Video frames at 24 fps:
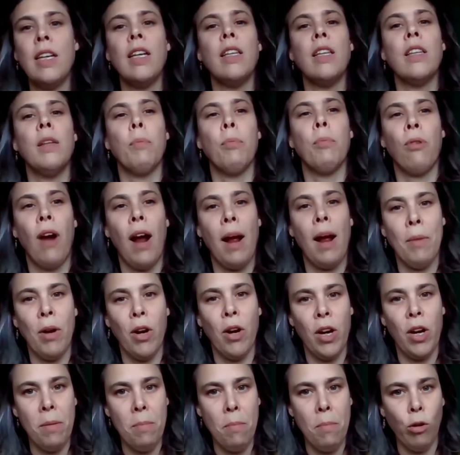the
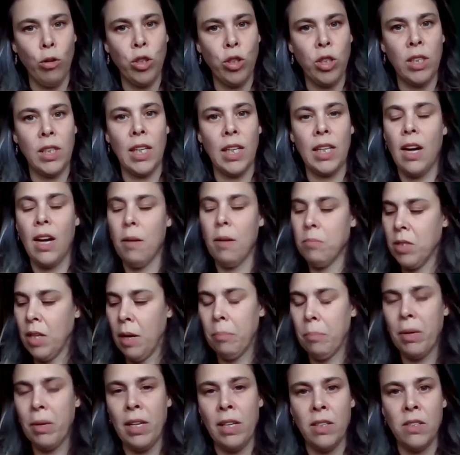primary emotion that comes up
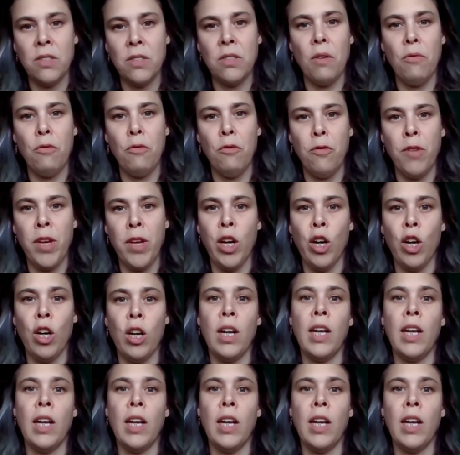is fear.